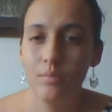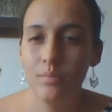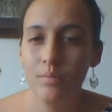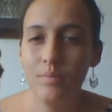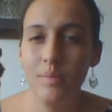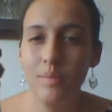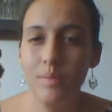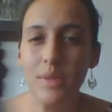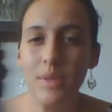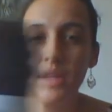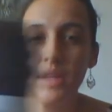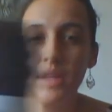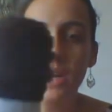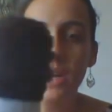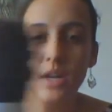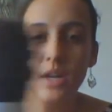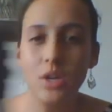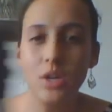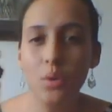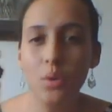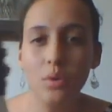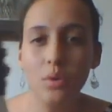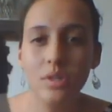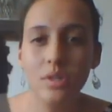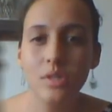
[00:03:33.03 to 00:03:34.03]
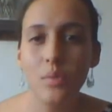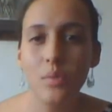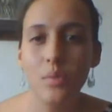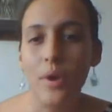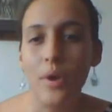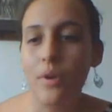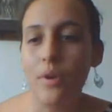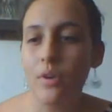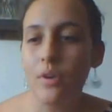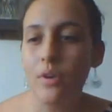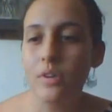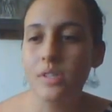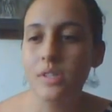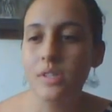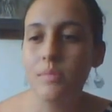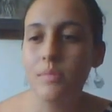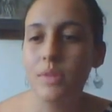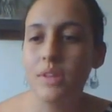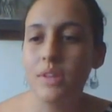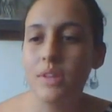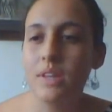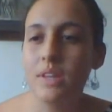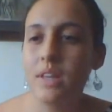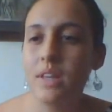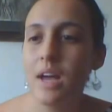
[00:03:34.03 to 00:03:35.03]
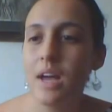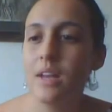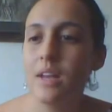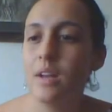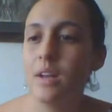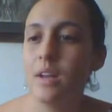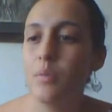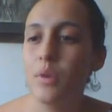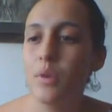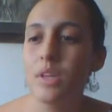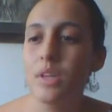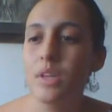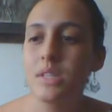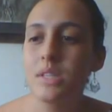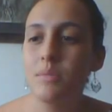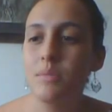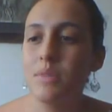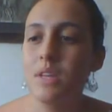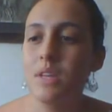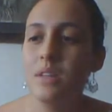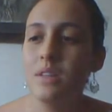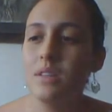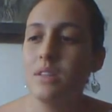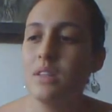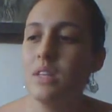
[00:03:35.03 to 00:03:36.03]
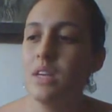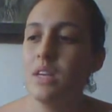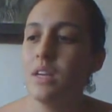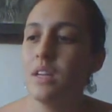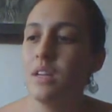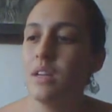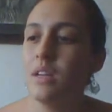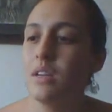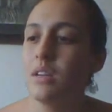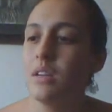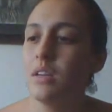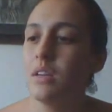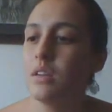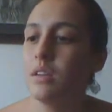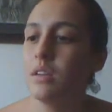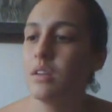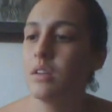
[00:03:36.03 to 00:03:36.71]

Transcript: maybe like a yoked sweater or something like that, and I wanted something thin